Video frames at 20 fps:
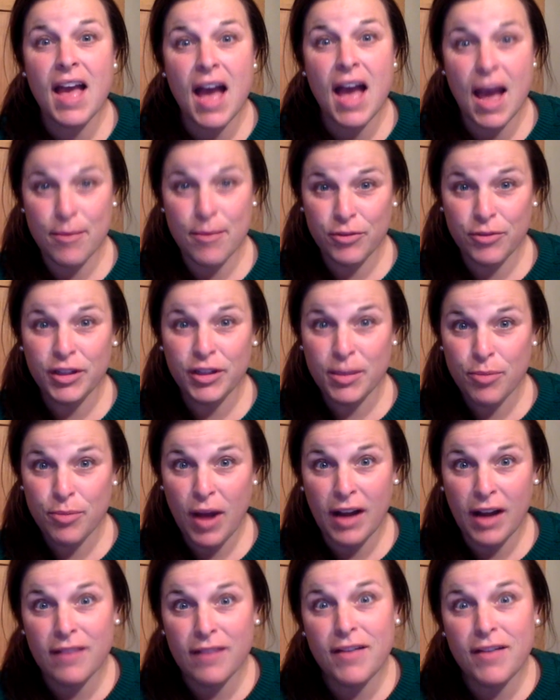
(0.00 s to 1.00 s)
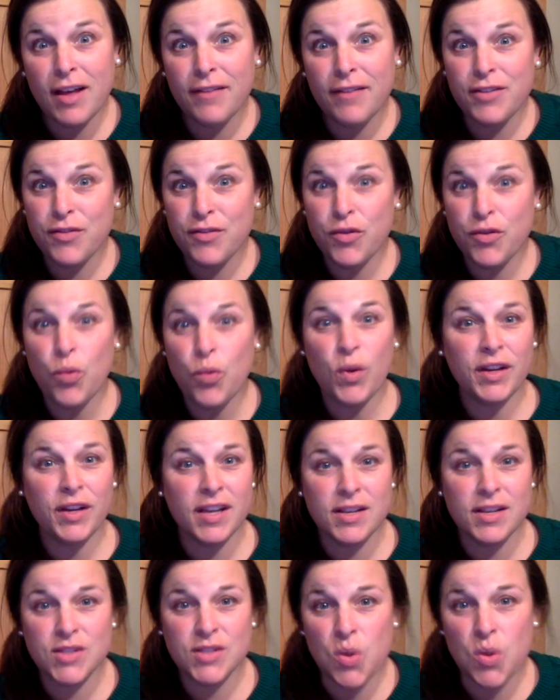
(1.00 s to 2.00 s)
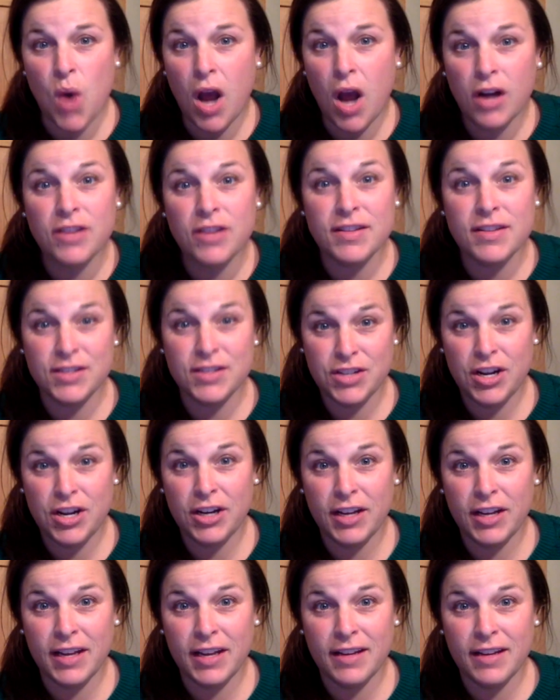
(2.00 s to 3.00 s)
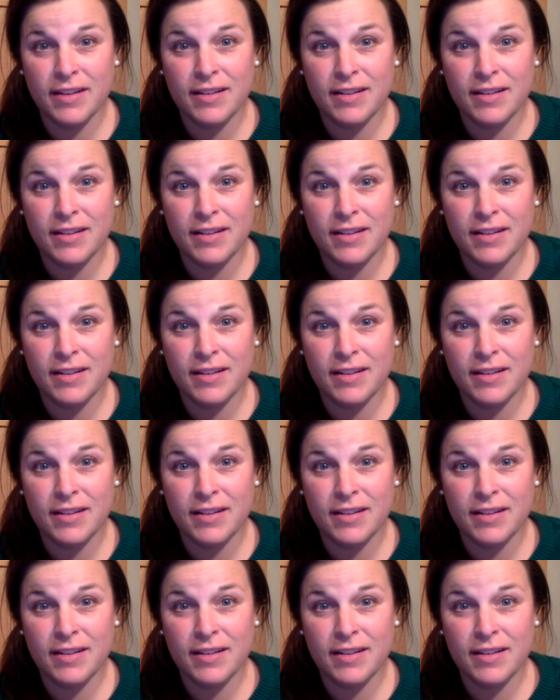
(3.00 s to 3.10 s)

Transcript: I'm really proud of all of you for working so hard on this target.